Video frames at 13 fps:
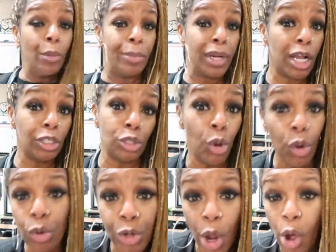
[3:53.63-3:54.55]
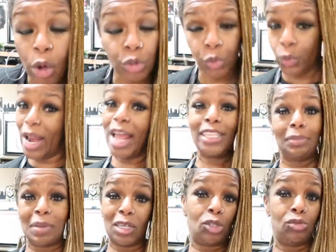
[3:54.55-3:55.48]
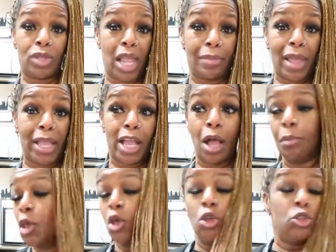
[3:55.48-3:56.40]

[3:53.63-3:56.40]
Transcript: Because who knows when that special day may come.